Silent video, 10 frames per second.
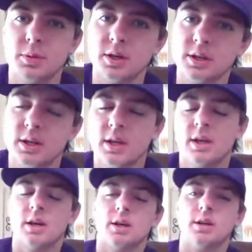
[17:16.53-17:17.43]
But
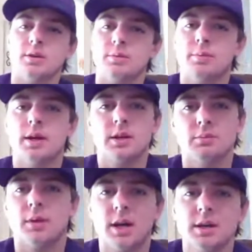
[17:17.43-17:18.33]
uh, back
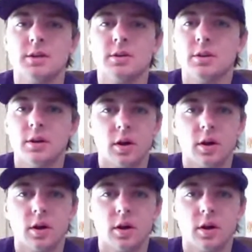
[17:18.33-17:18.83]
in my car,